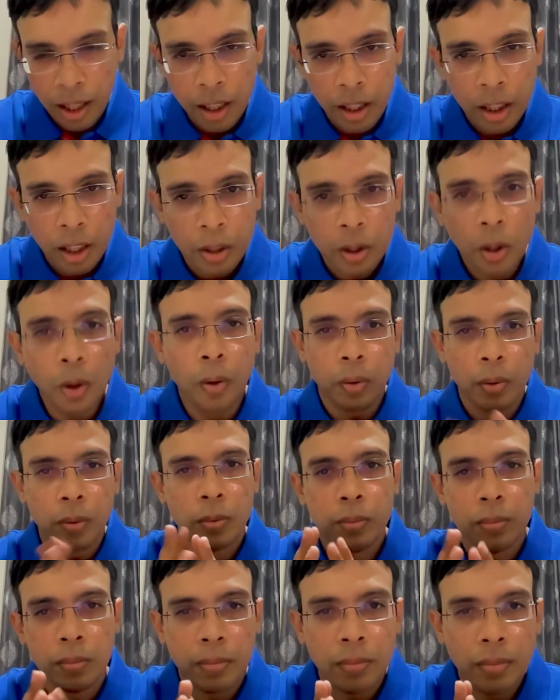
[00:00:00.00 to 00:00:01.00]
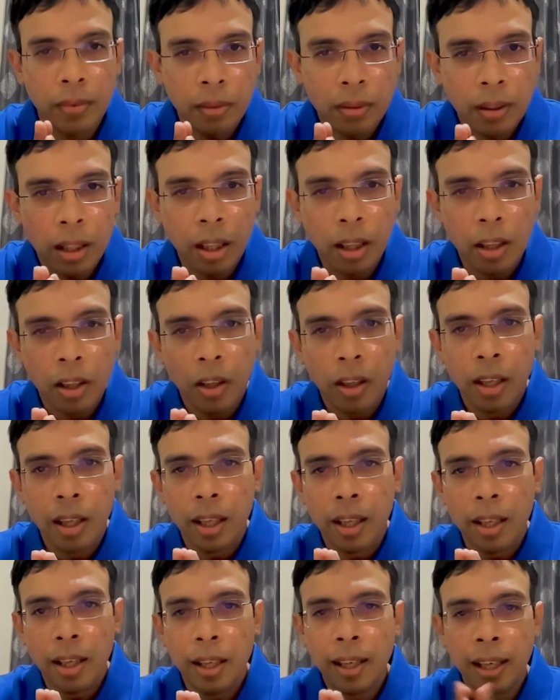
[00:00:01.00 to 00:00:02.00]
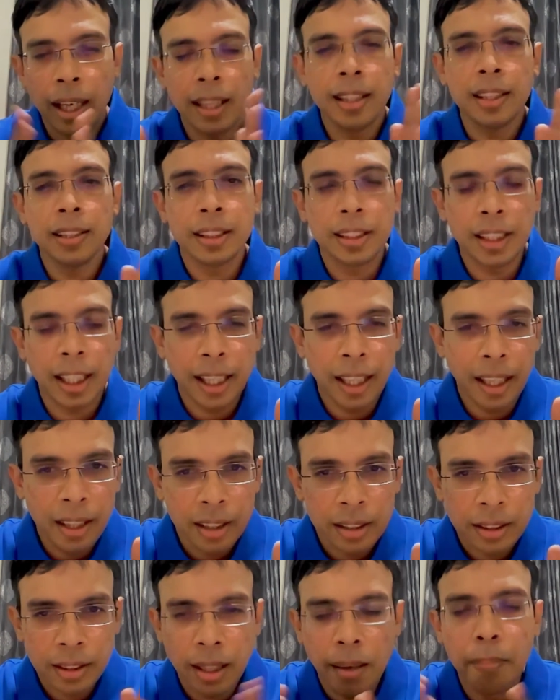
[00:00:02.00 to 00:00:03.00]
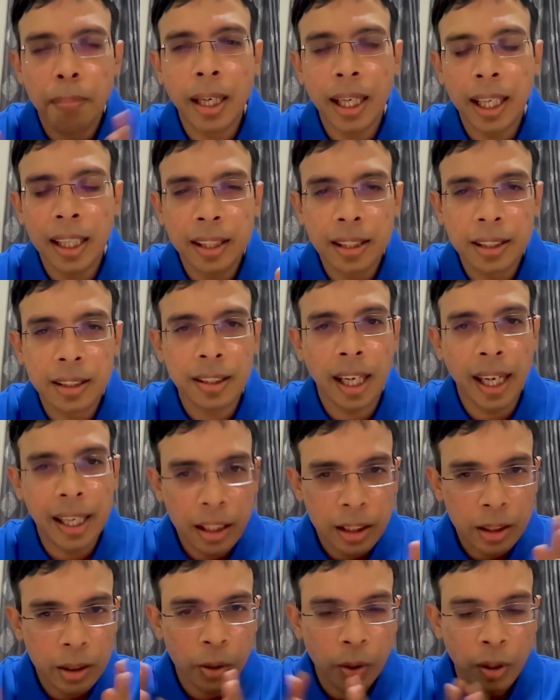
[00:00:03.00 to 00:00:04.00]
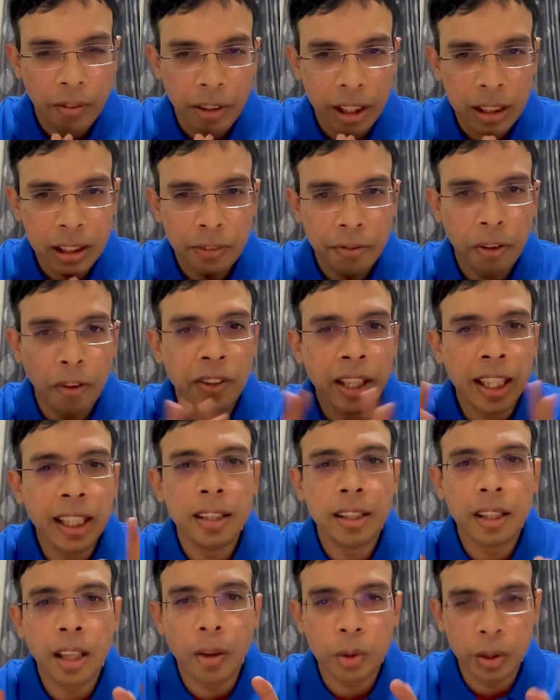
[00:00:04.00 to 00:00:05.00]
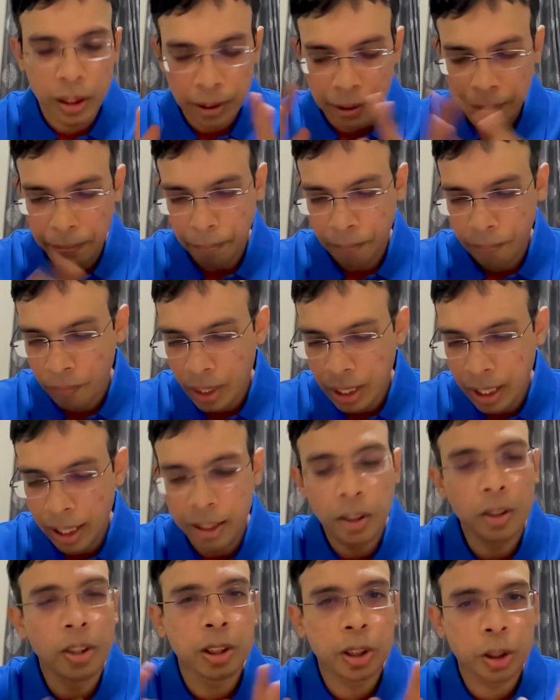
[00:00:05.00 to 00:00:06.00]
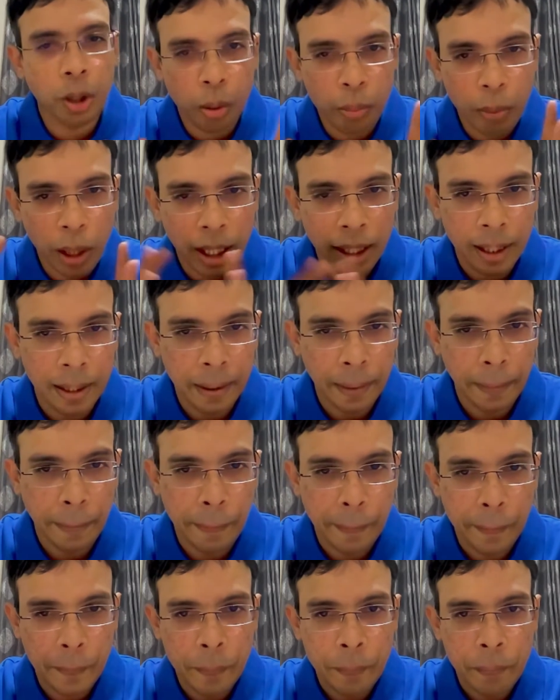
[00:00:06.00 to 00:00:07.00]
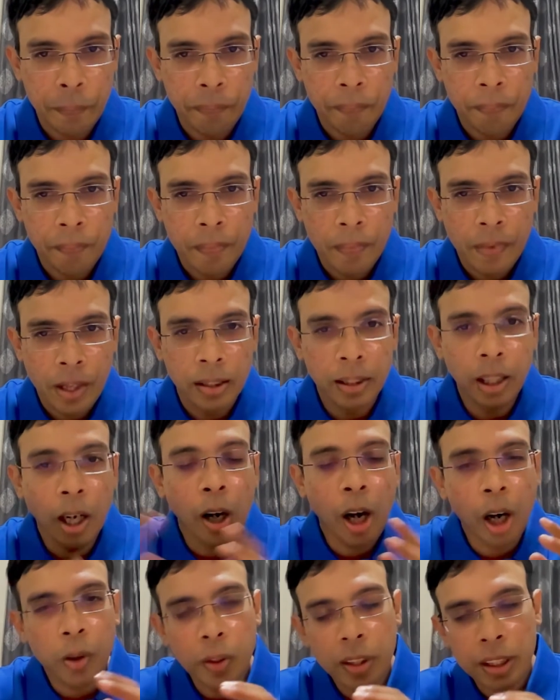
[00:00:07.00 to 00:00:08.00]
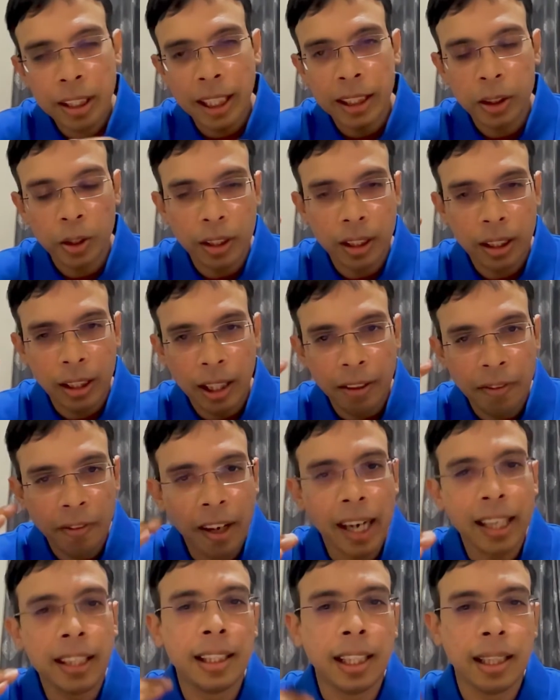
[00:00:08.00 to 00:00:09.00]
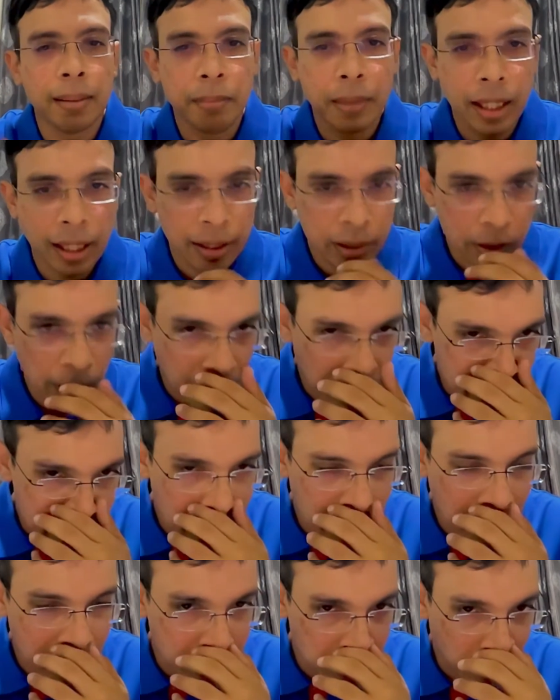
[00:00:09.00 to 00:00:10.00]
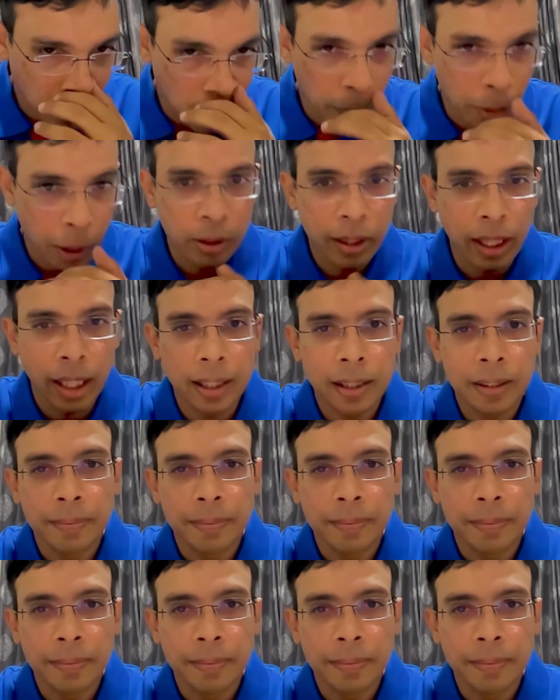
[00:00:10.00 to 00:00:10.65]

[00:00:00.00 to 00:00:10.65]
So let us say somebody decides to invest 15,000 into the stock market. Now how they should divide their money? So let's talk about that.